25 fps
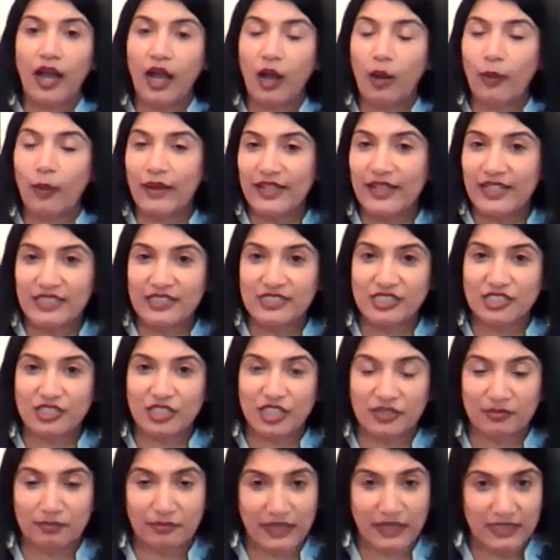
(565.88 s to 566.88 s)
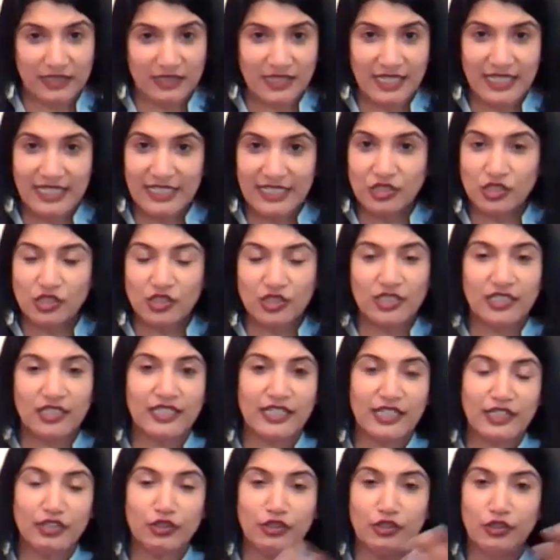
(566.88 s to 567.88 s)
how I can start
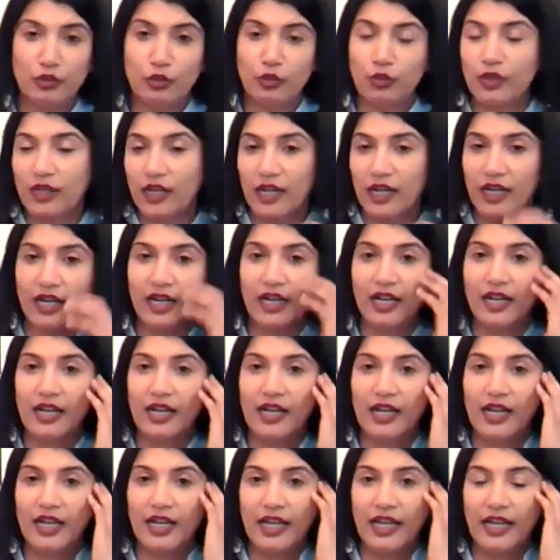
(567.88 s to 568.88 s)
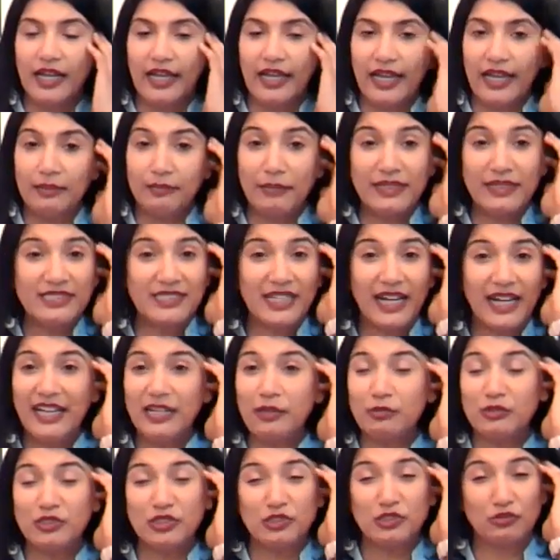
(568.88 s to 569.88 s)
meditation and yoga. And my
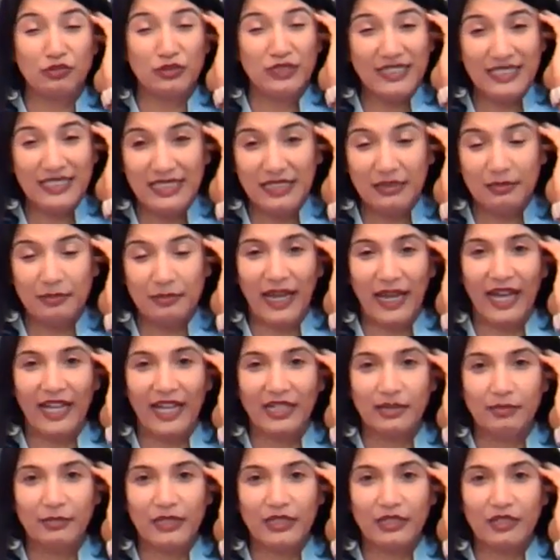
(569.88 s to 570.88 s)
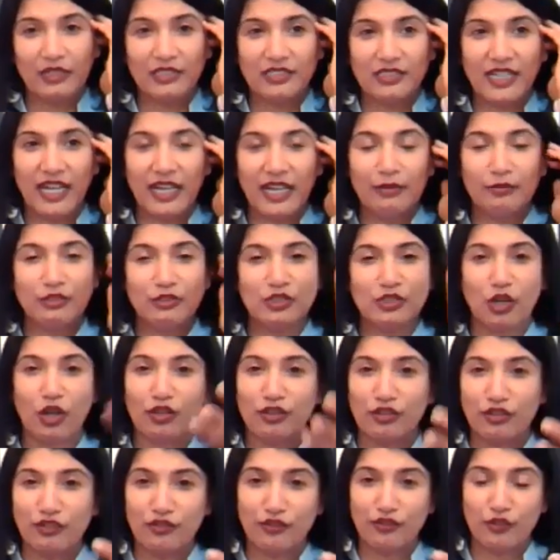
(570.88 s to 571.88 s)
diet was really bad because I was
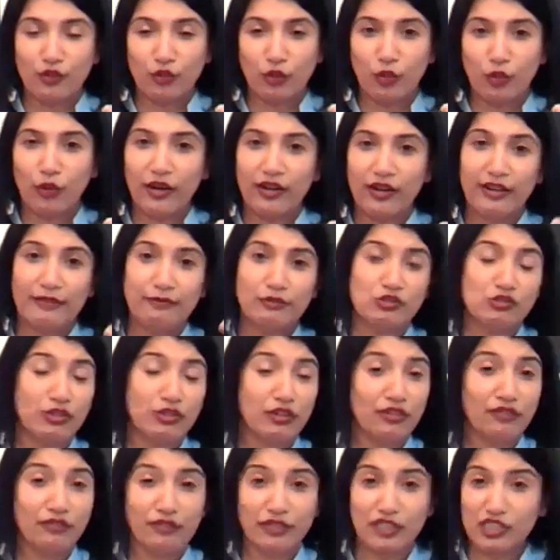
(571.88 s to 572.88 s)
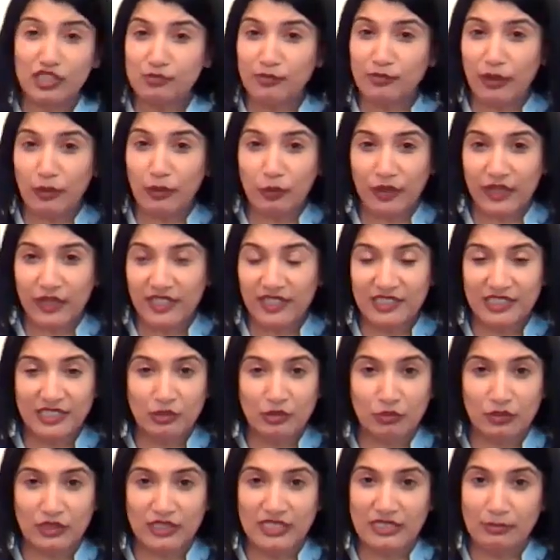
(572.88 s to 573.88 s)
on the floor and I would try to finish my work as
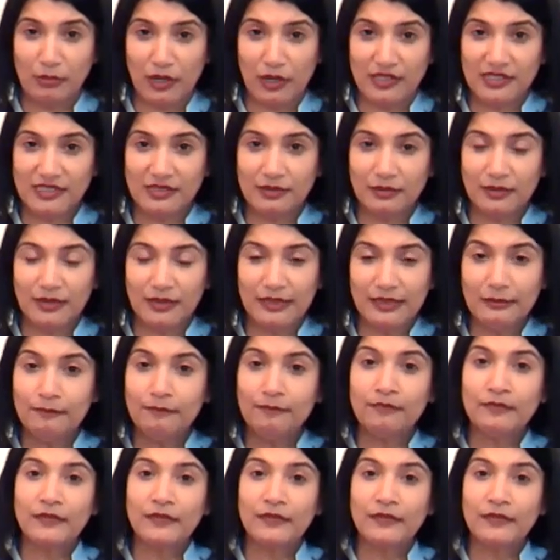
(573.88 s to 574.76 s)
soon as possible.